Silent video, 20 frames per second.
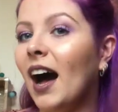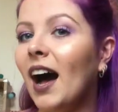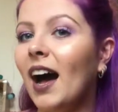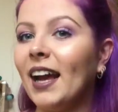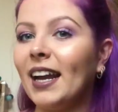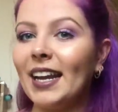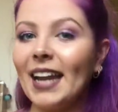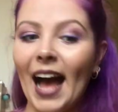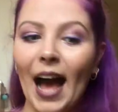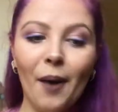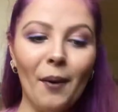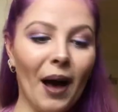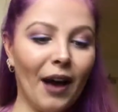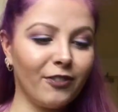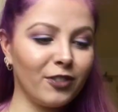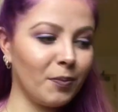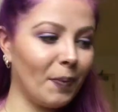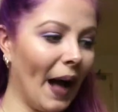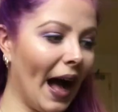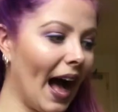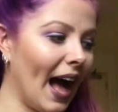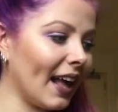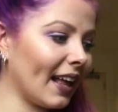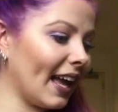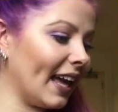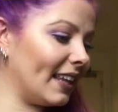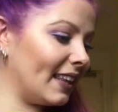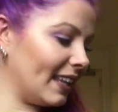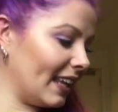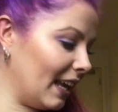I now have to pack
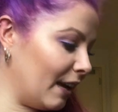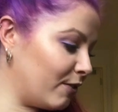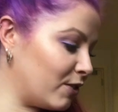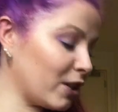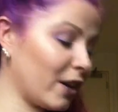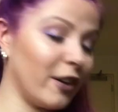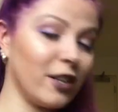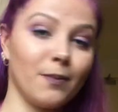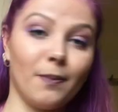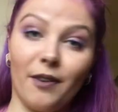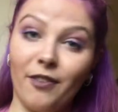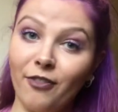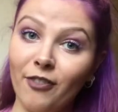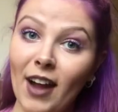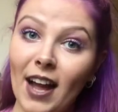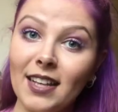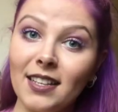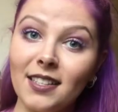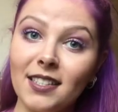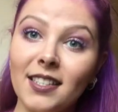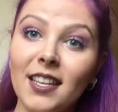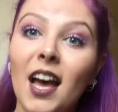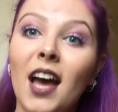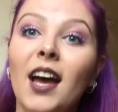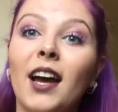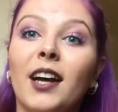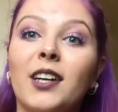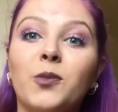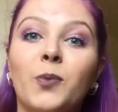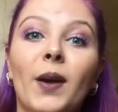and leave to go to my friends
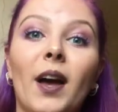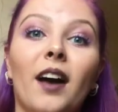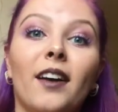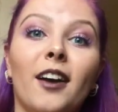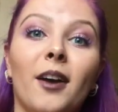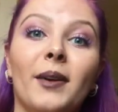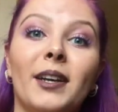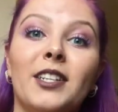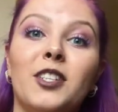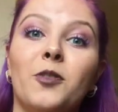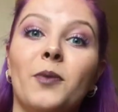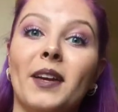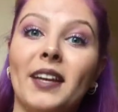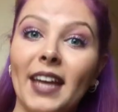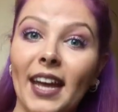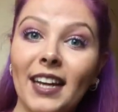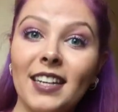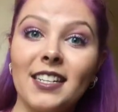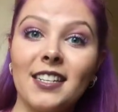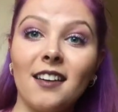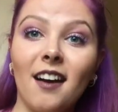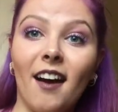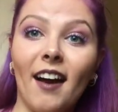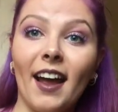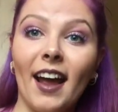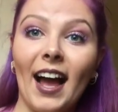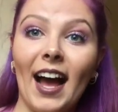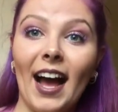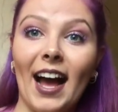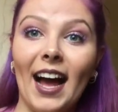because we are going to a gig
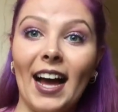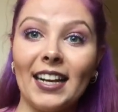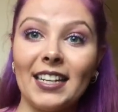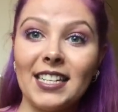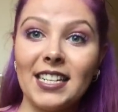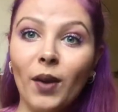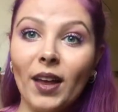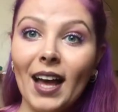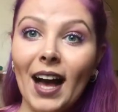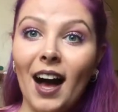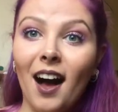tonight and we